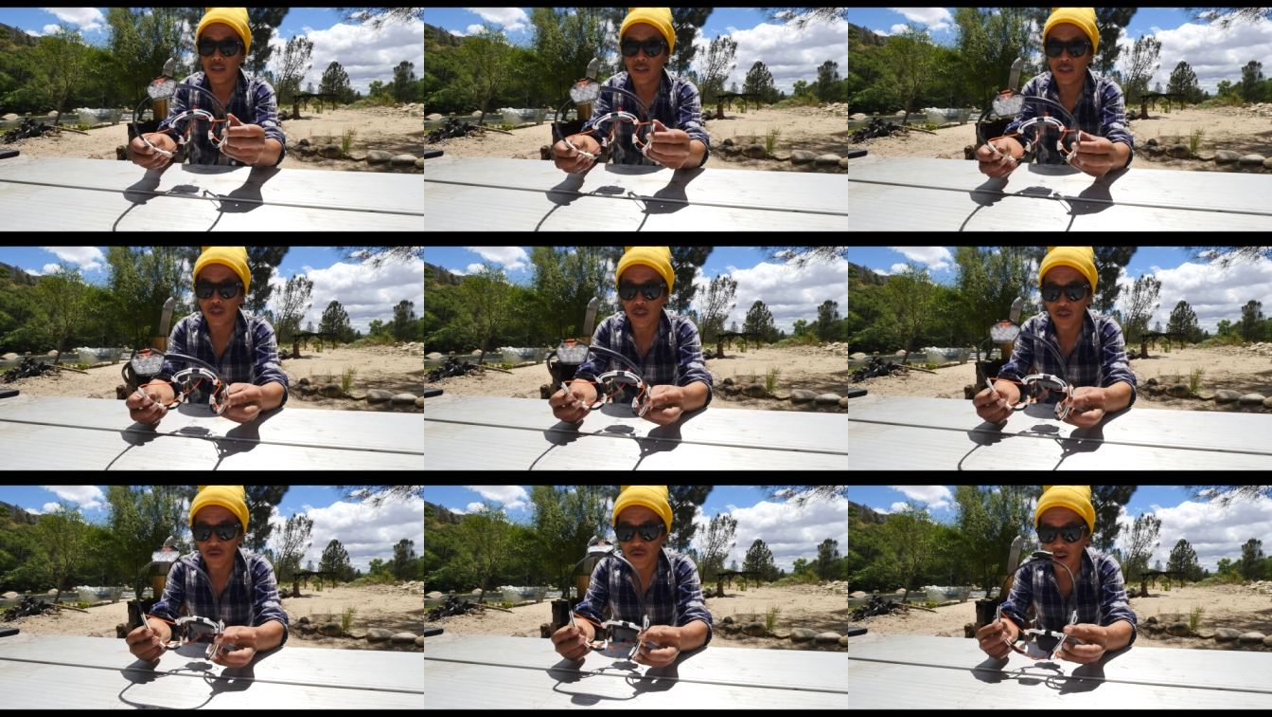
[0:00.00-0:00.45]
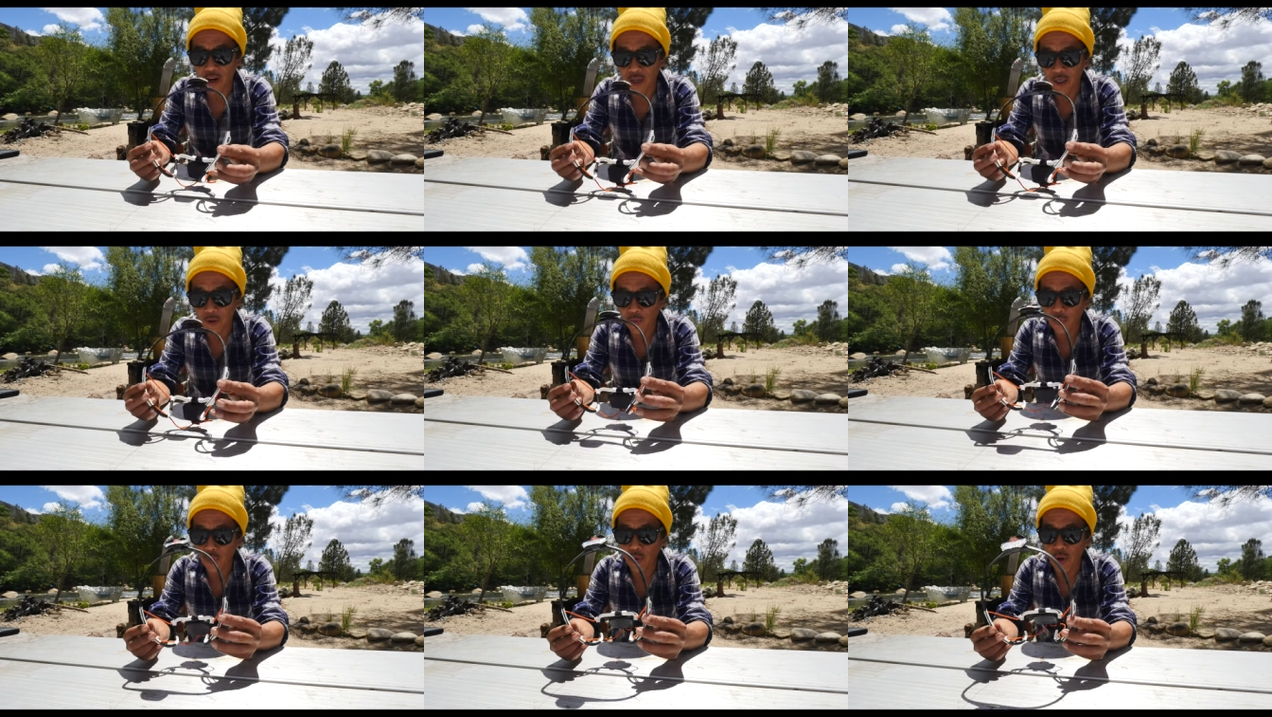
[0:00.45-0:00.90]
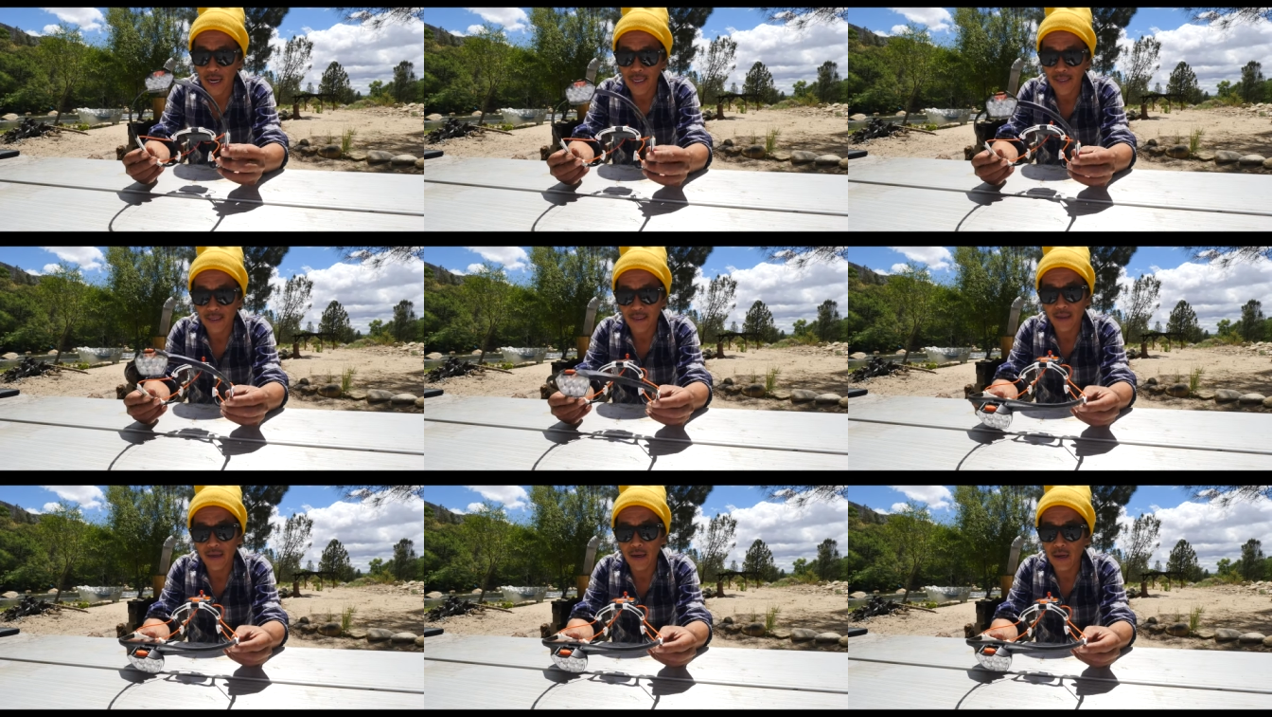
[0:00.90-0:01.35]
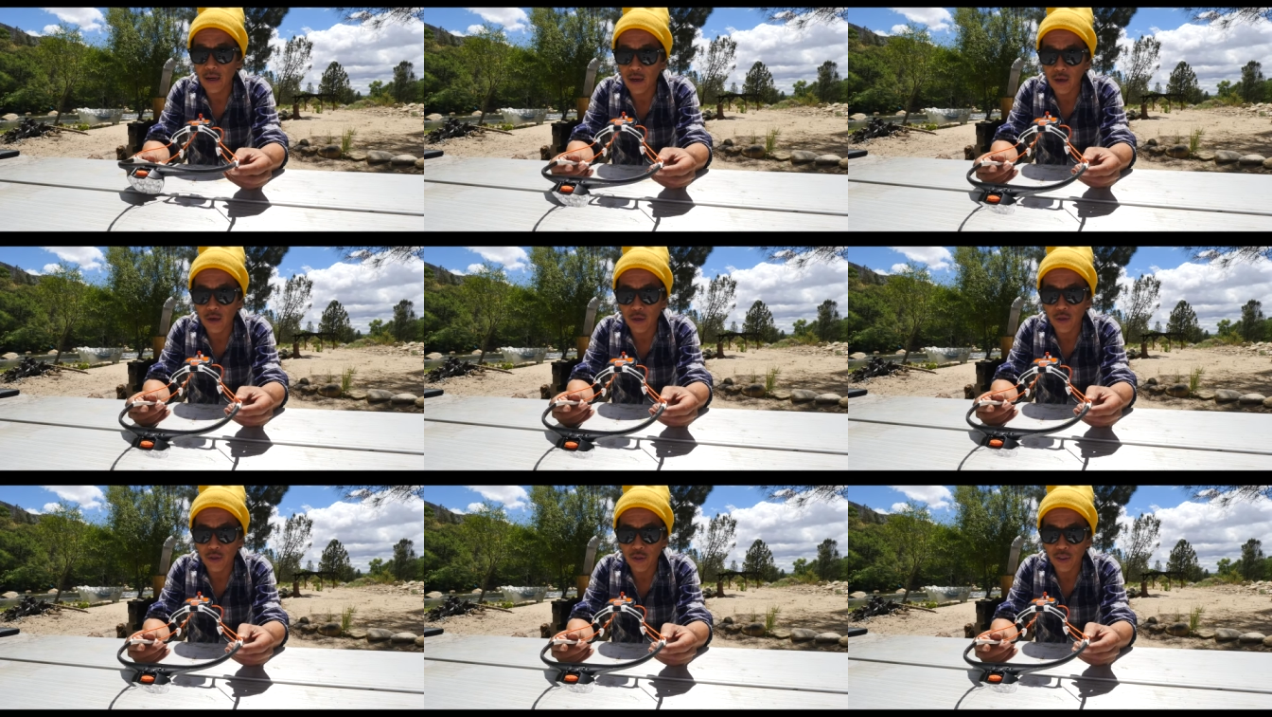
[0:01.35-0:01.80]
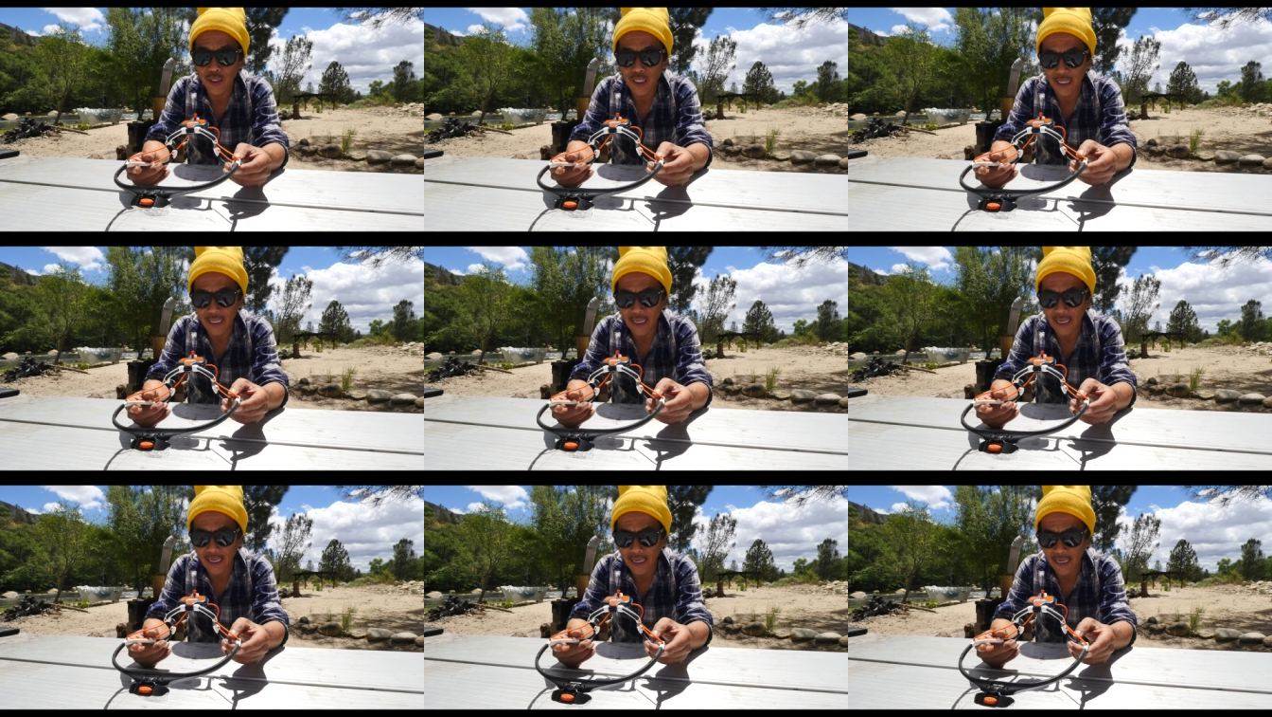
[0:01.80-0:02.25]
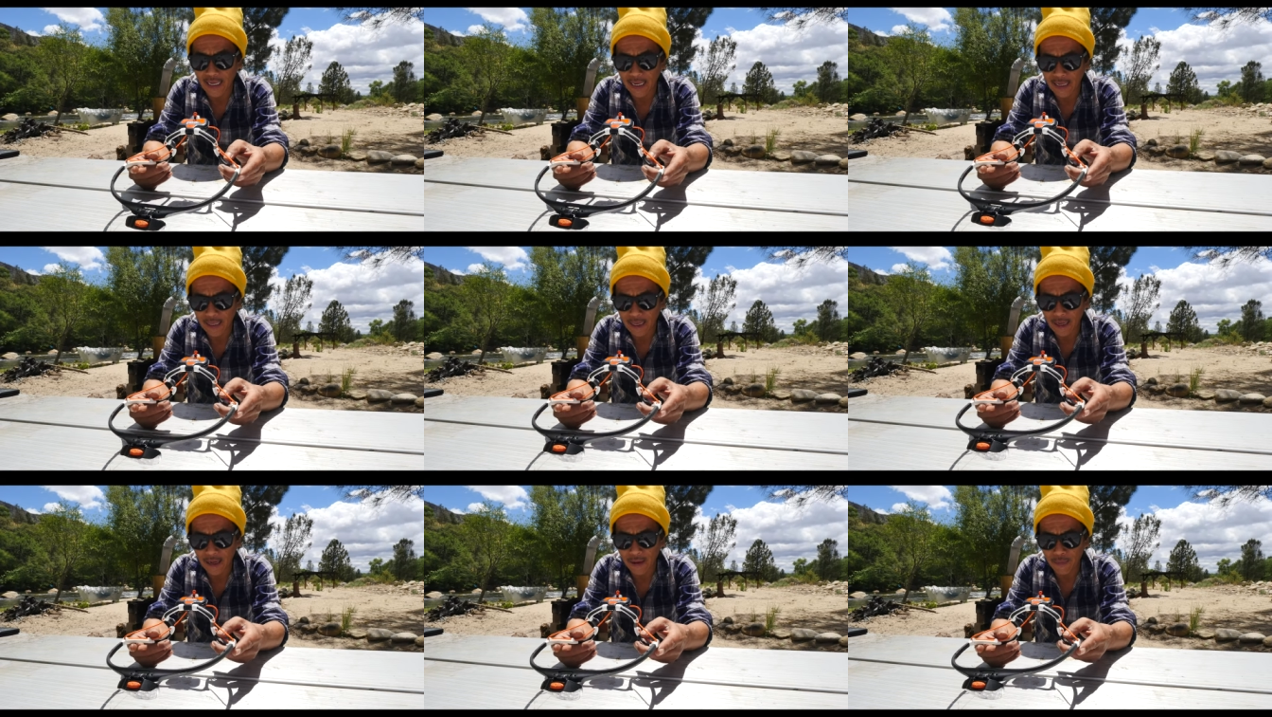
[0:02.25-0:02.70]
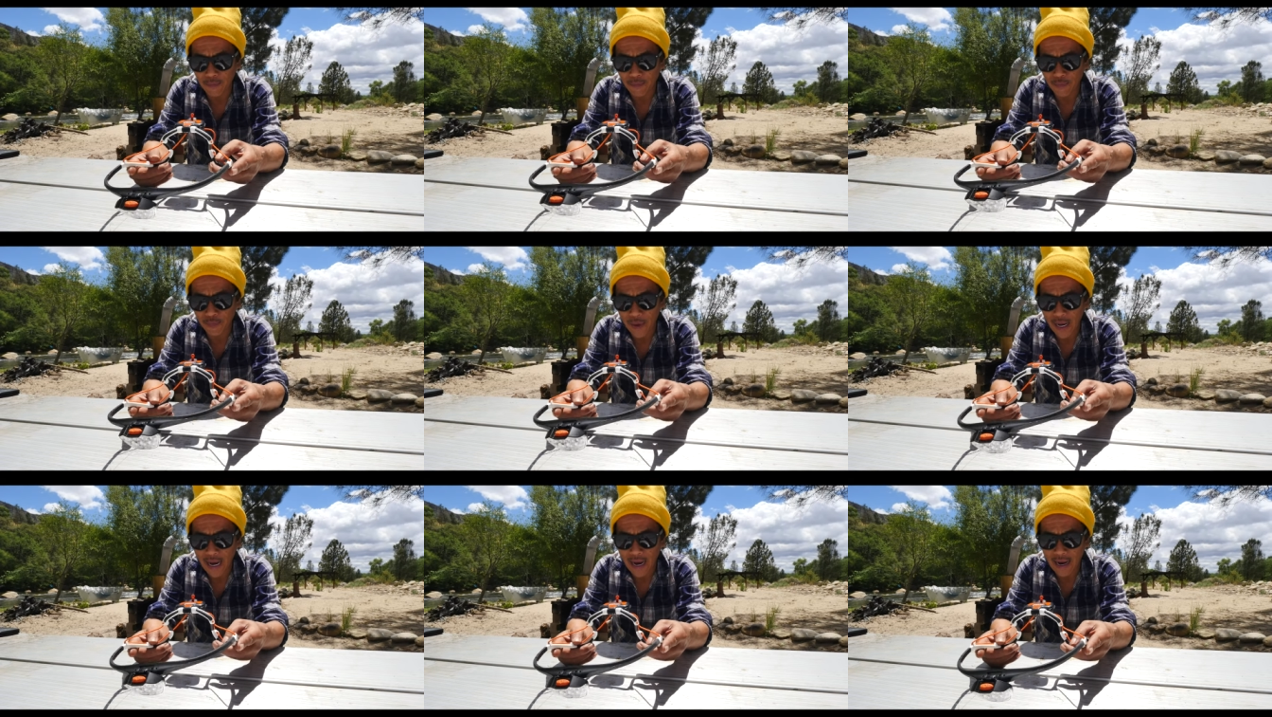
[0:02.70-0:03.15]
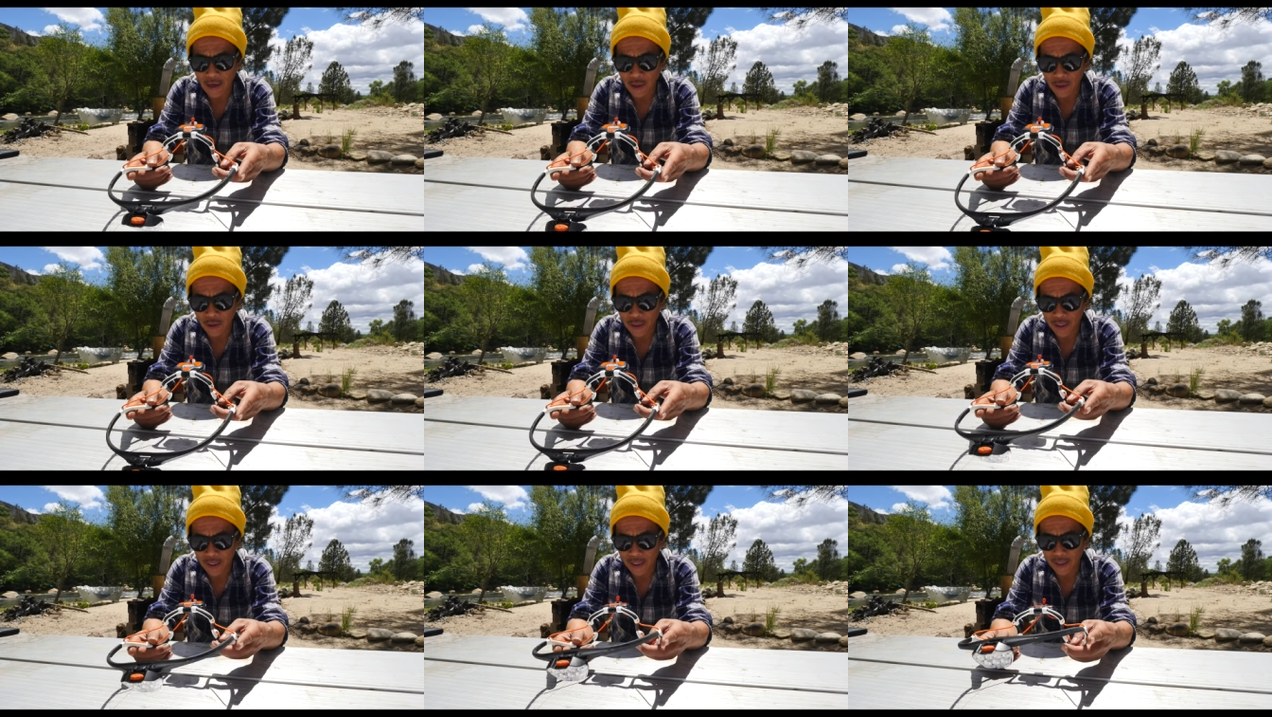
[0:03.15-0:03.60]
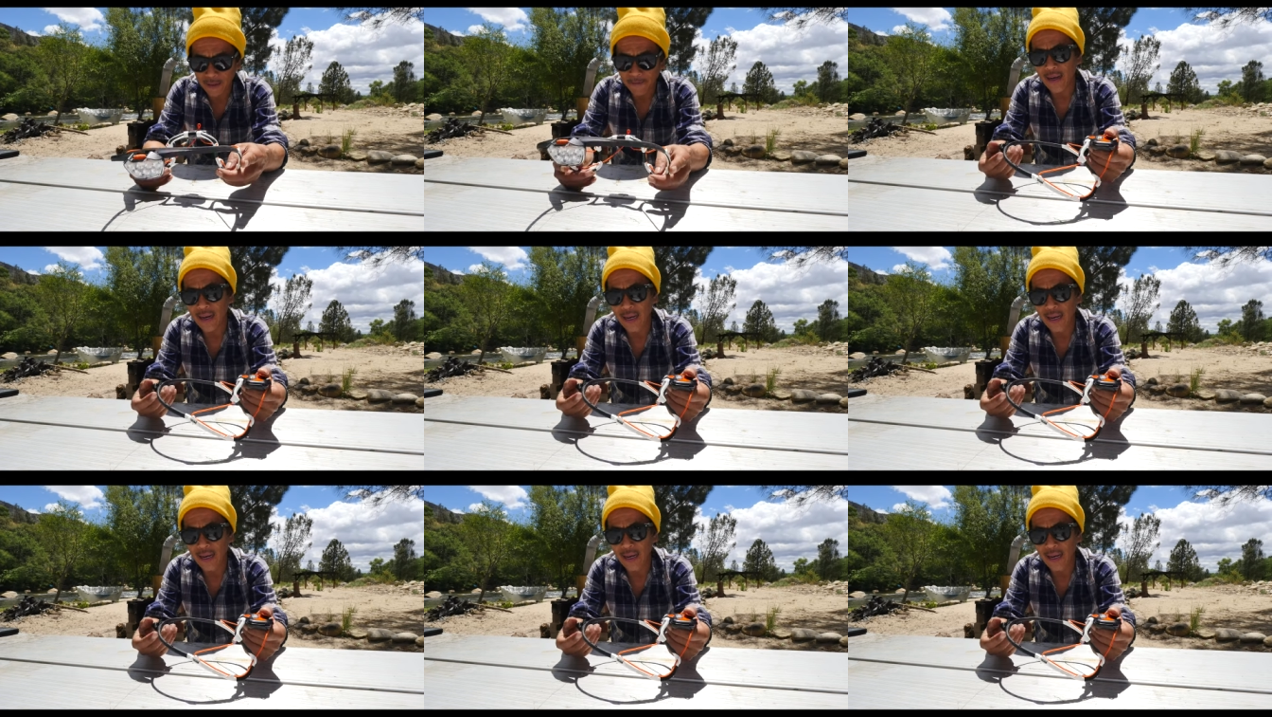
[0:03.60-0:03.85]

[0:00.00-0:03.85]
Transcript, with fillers: So as far as price goes, uh, about,